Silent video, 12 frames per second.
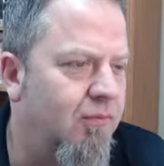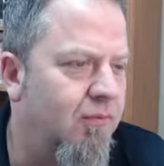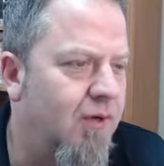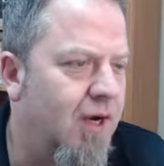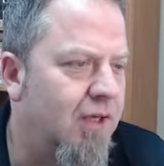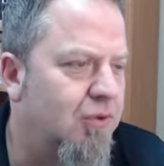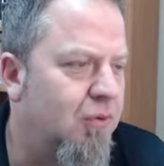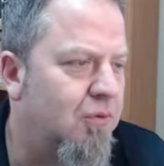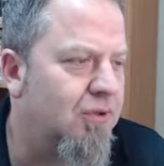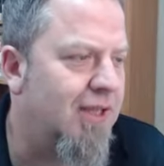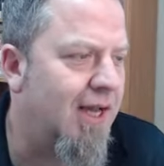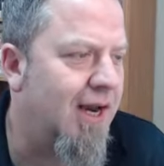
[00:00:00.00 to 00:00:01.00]
gosh, what
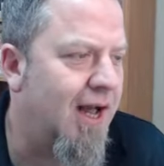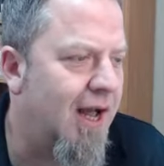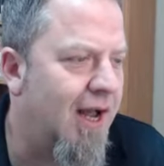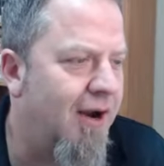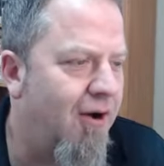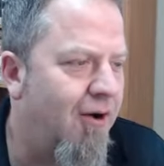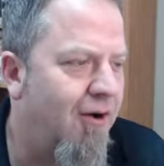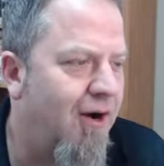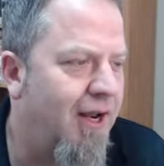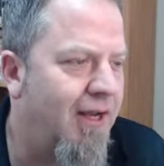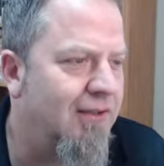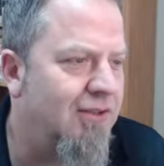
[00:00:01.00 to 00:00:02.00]
was that
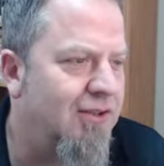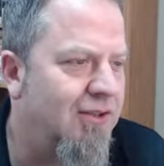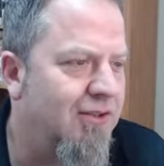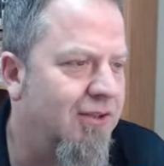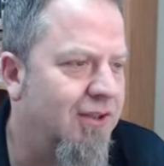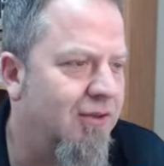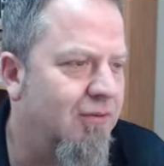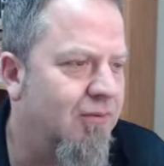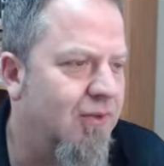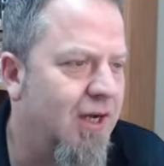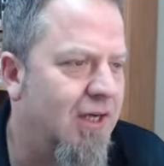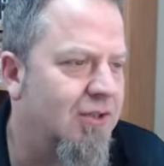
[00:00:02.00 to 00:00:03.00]
IRA? It's you know,
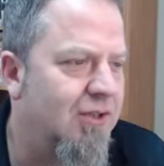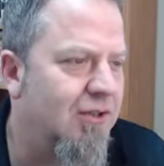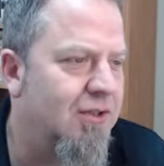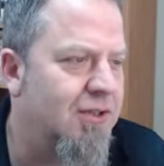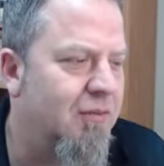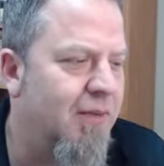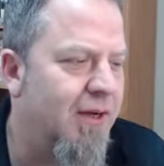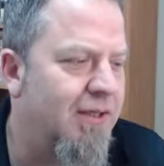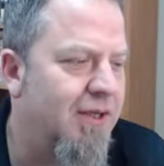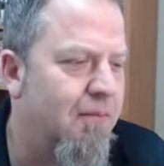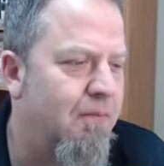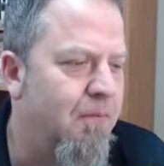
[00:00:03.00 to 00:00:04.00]
gosh, on the tip of my
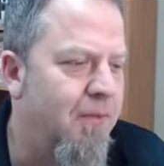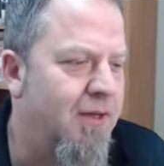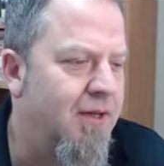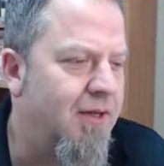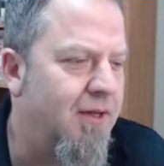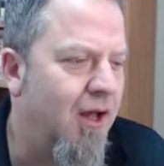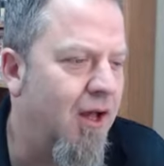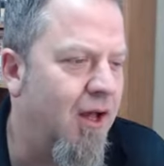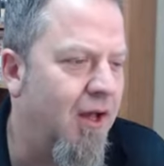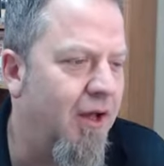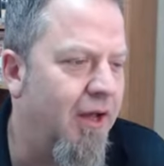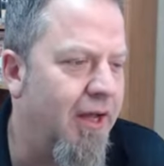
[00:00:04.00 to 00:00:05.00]
tongue.
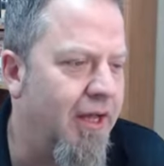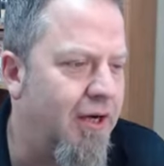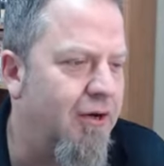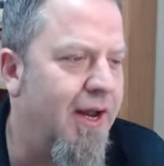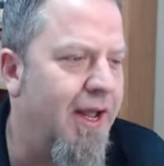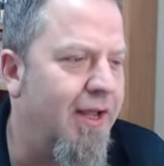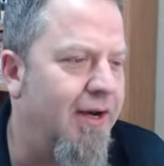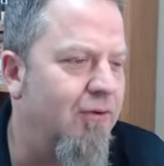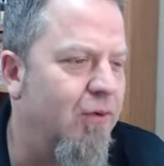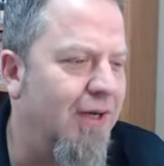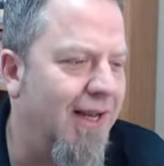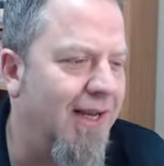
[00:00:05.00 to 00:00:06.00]
Uh, Internet
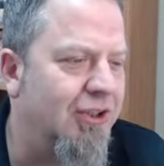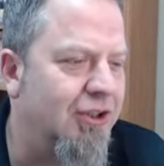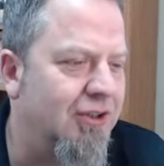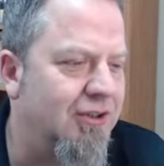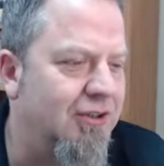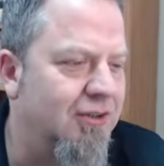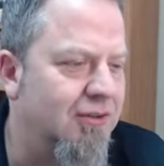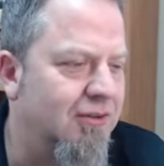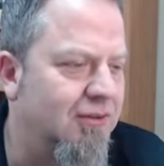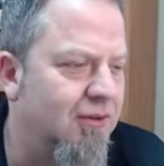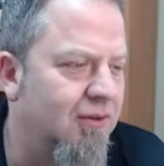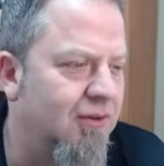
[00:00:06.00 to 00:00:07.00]

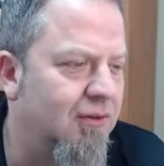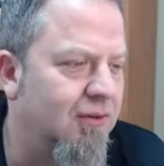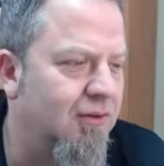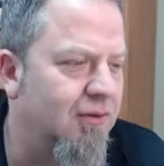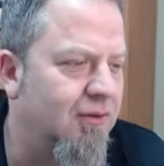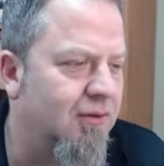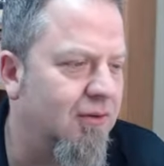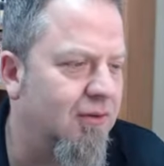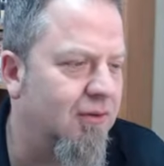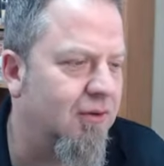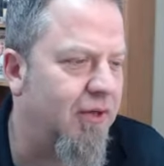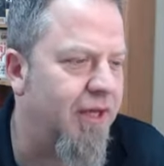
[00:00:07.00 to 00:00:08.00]
relation,
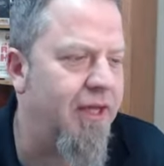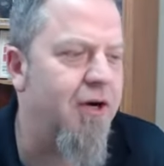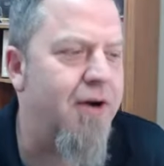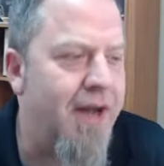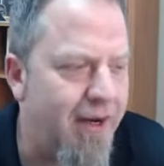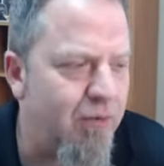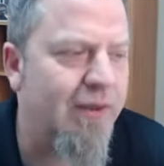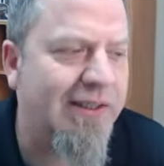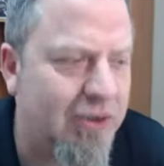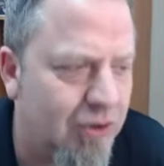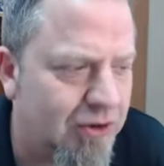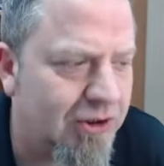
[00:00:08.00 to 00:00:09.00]
Internet
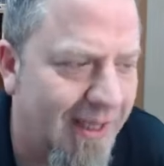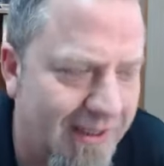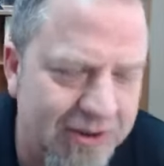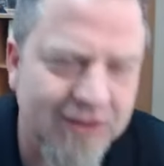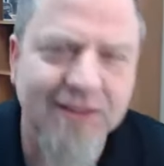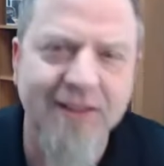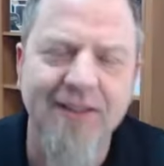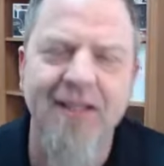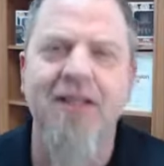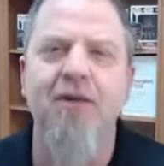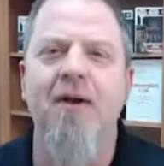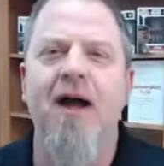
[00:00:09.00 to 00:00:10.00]
Research Agency.
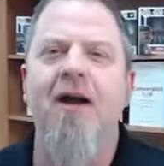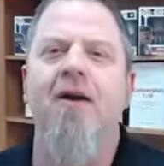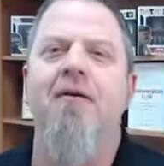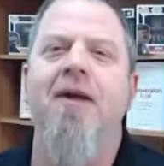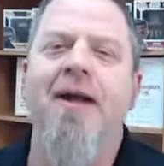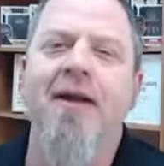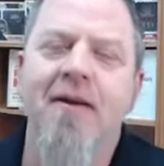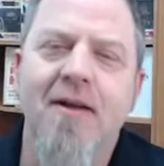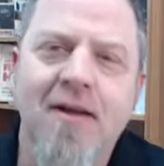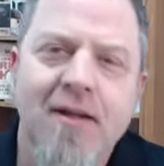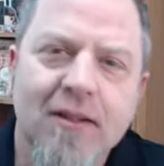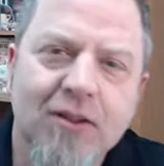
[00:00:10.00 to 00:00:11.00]
Thank you, IRA.
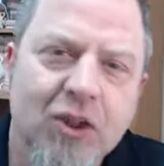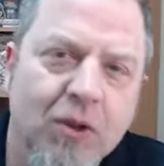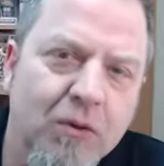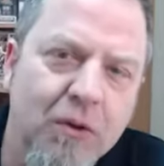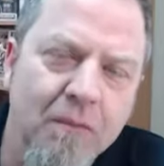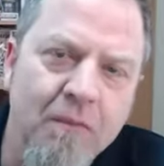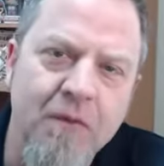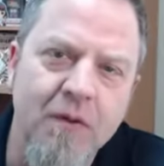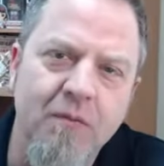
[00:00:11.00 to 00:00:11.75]
So